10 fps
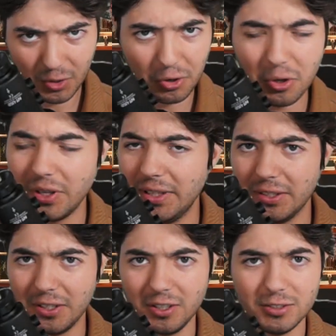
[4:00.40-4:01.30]
all day
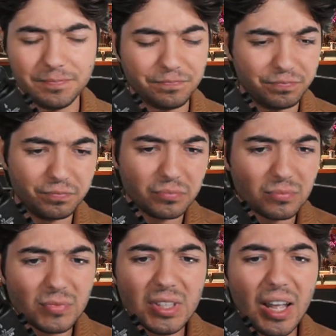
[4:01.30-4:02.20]
long.
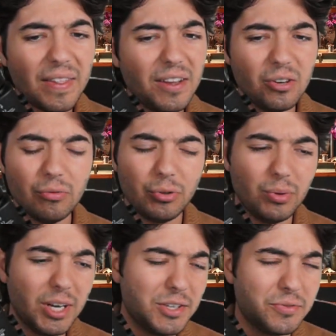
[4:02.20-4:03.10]
And they interview
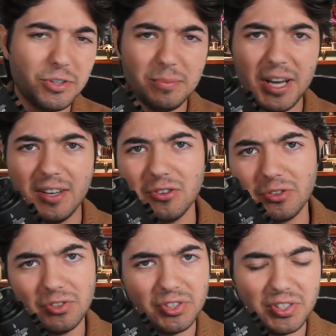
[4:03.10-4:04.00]
hedge fund
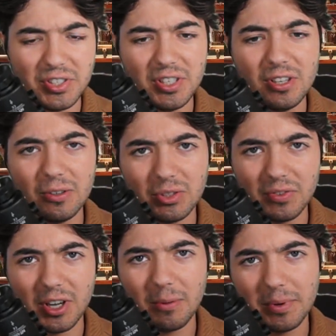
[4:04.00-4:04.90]
managers and CEOs of
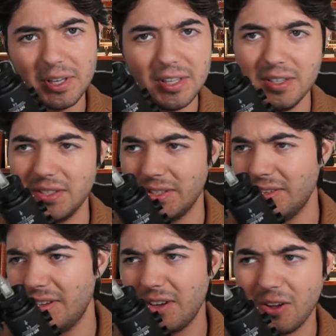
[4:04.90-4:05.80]
companies
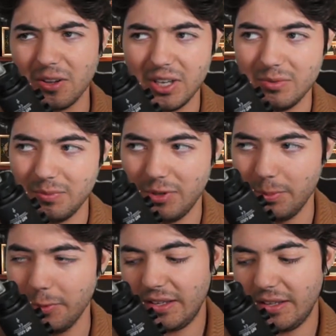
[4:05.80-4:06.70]
and all types of
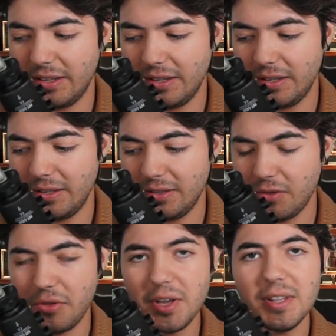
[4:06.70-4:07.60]
people. The
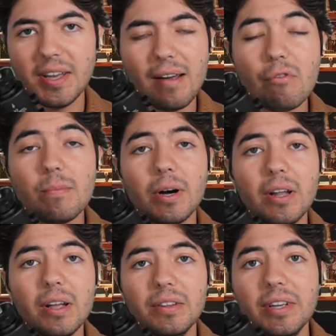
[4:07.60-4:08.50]
thing that
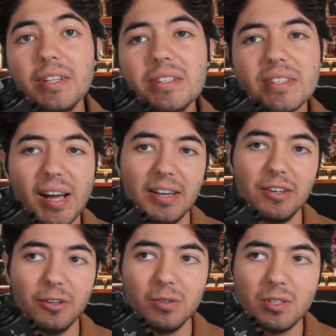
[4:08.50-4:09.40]
everybody on the inside
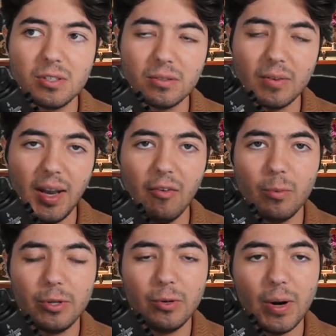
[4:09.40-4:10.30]
knows, right,
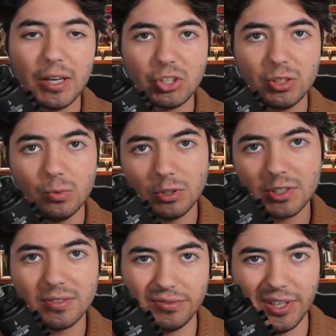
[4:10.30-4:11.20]
everybody who actually
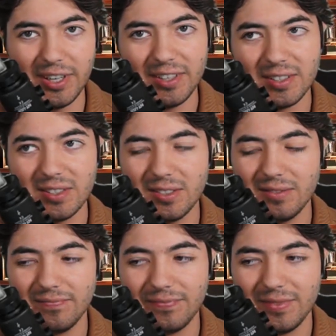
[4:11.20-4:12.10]
works in finance,
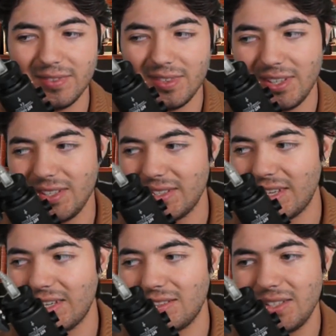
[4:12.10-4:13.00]
is
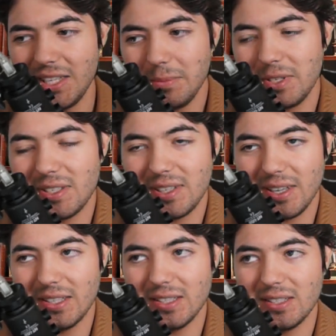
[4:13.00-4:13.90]
that
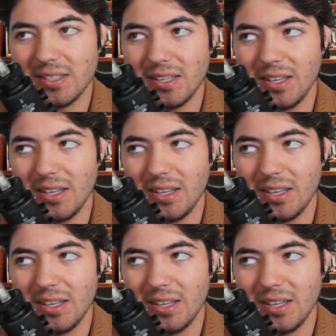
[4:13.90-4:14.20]
CNBC is